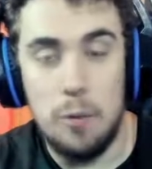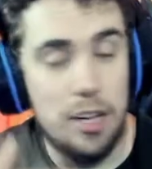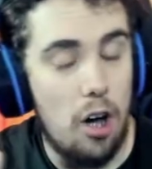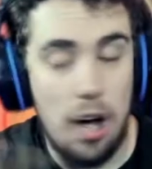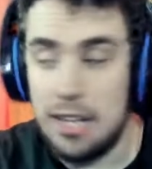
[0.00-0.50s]

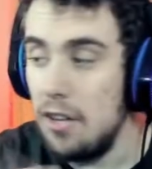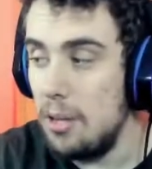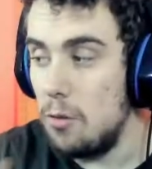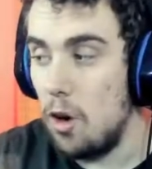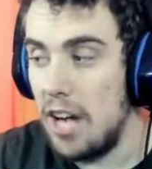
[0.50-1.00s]
I don't
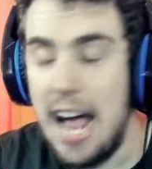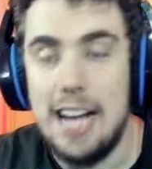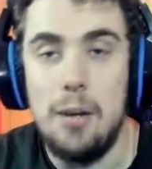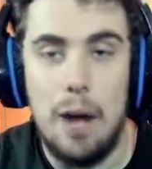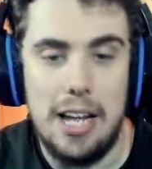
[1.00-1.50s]
think we're on it
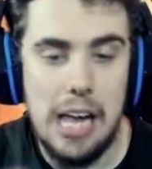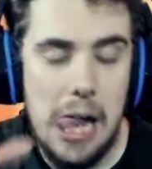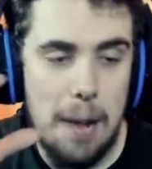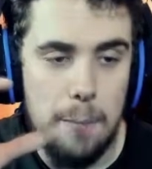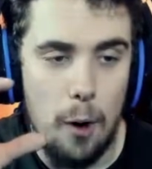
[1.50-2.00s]
anyway,
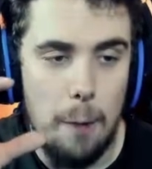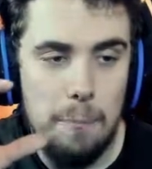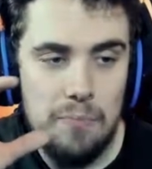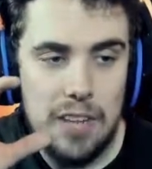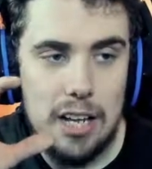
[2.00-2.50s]
but
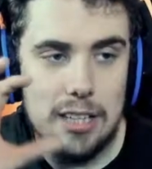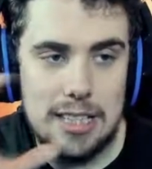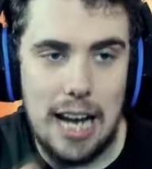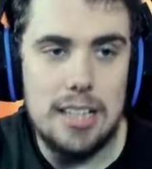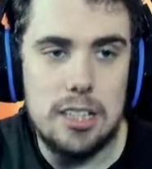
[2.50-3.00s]

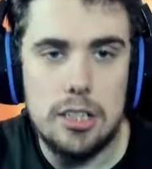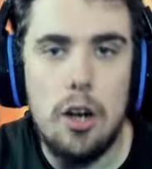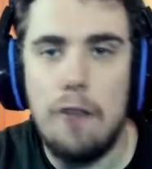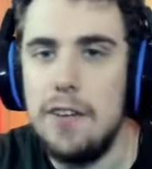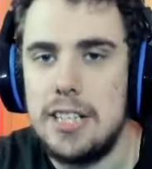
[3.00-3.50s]

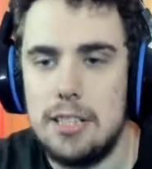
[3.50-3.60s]
Lazio